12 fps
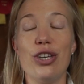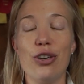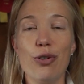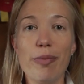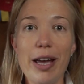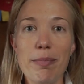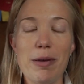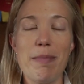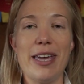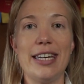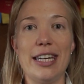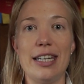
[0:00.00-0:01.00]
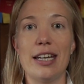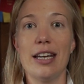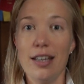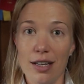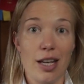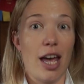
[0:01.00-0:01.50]
you might be making
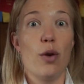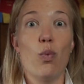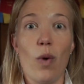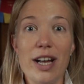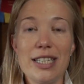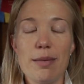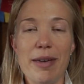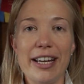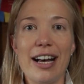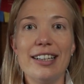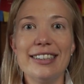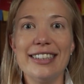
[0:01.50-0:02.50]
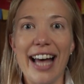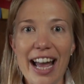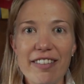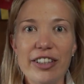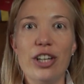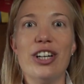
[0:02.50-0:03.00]
and want to make a
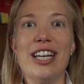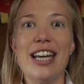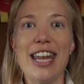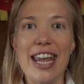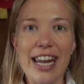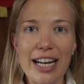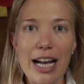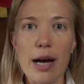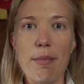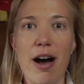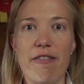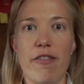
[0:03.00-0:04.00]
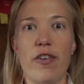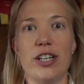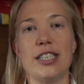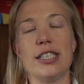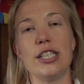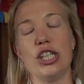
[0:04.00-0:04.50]
livelihood, an income off of horses.